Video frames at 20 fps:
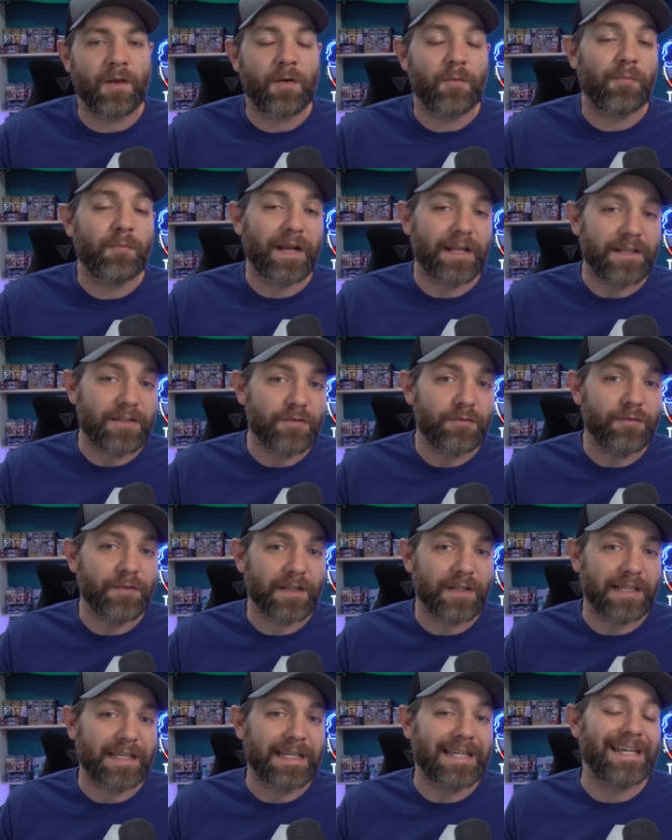But I do feel
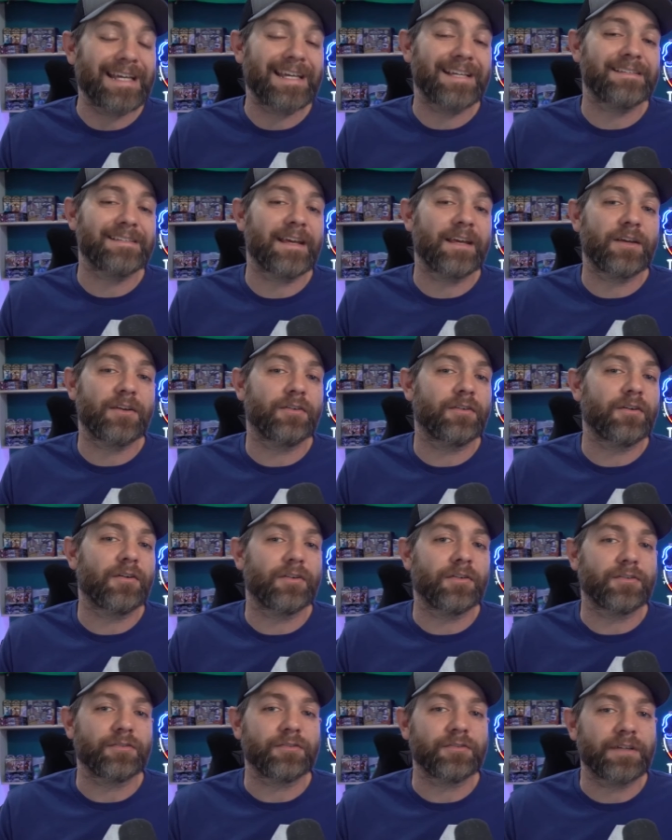like he is a good
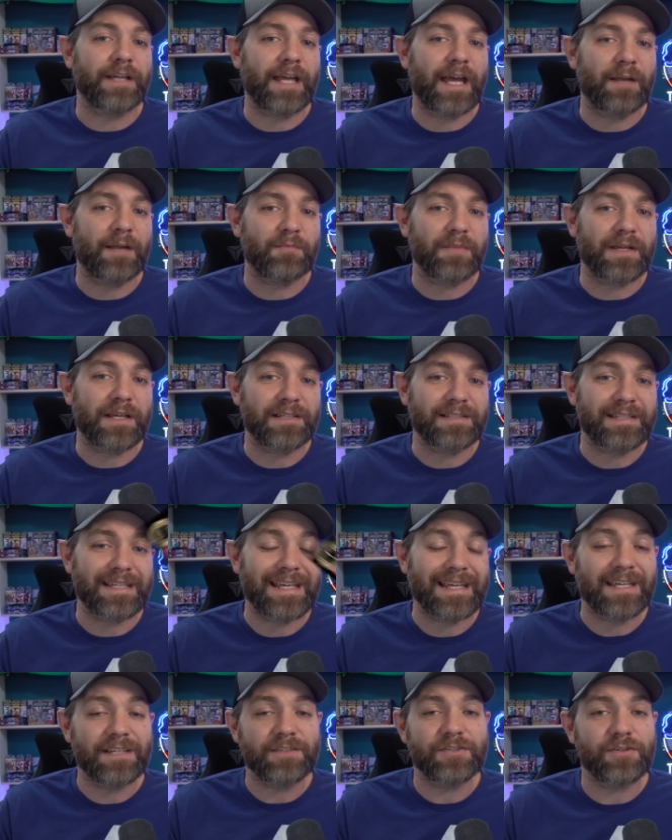card to look at because
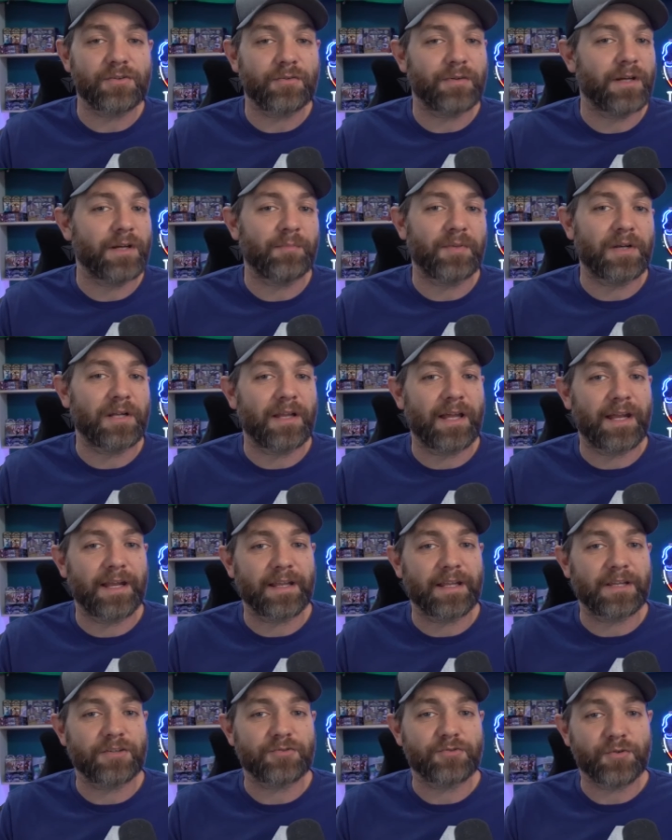he is showing up in a lot of the
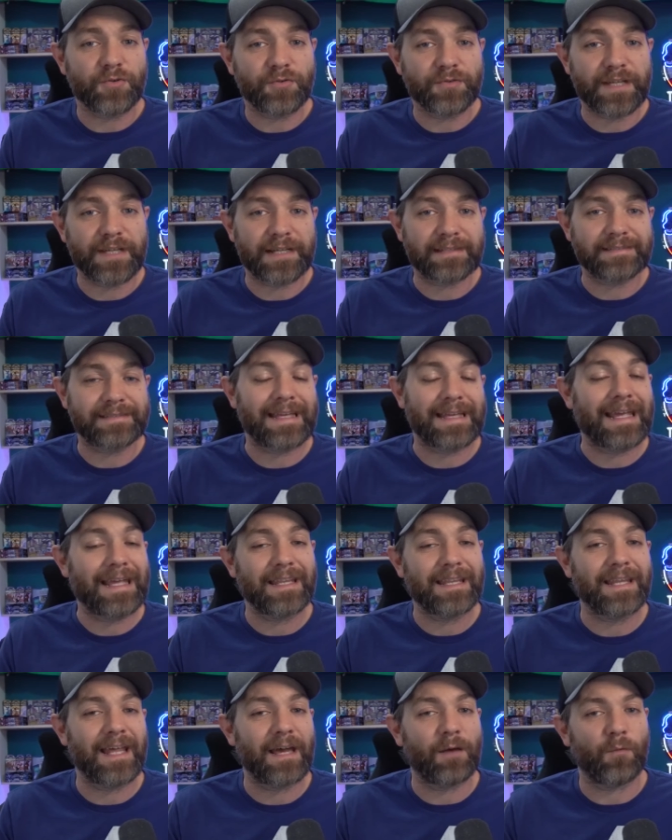control decks
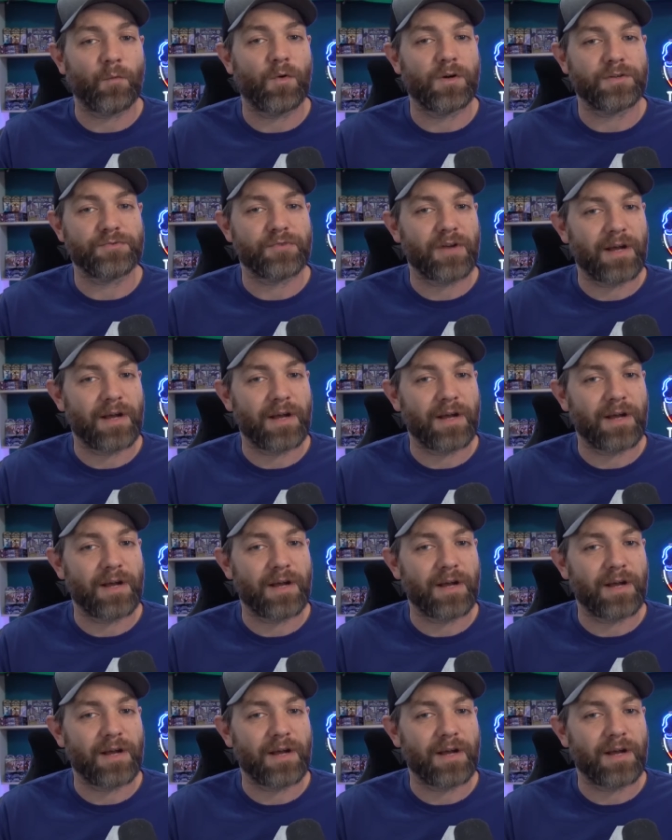in that 1-drop